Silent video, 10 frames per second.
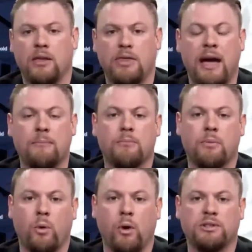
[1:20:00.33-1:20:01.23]
And
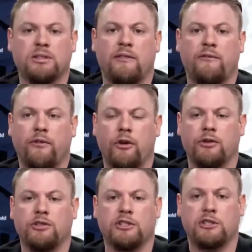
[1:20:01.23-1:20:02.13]
what was that
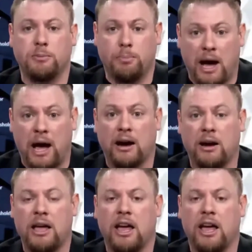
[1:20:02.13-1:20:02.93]
first spark?